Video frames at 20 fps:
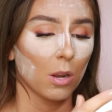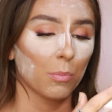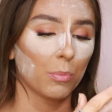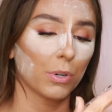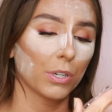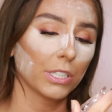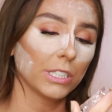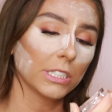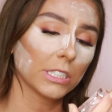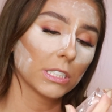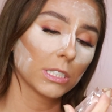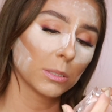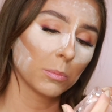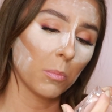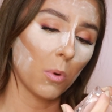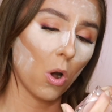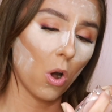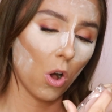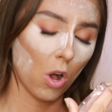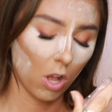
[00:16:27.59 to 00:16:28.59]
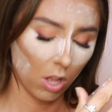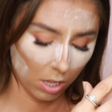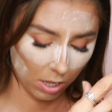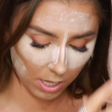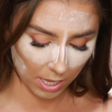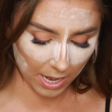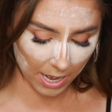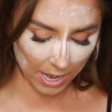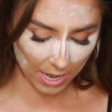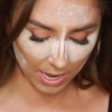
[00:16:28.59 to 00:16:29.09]
pretty
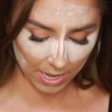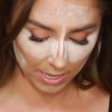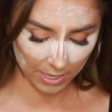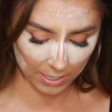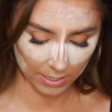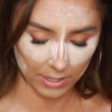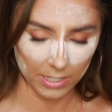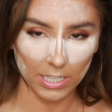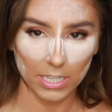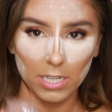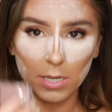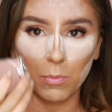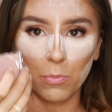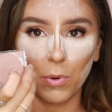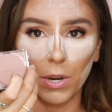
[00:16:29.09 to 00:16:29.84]
small, and the